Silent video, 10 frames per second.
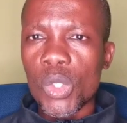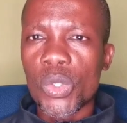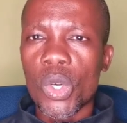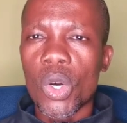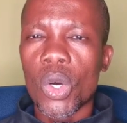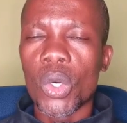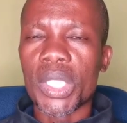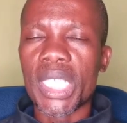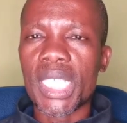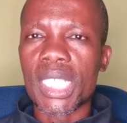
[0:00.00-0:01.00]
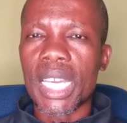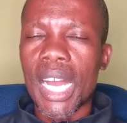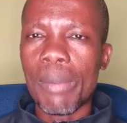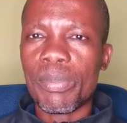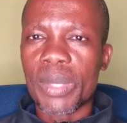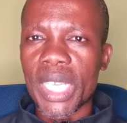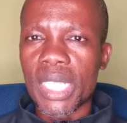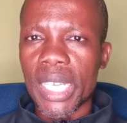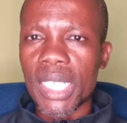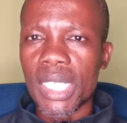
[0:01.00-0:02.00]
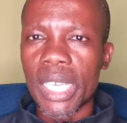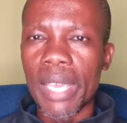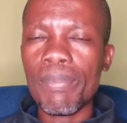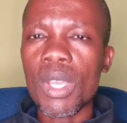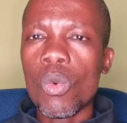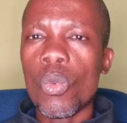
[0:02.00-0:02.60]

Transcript: So this is the update that is there.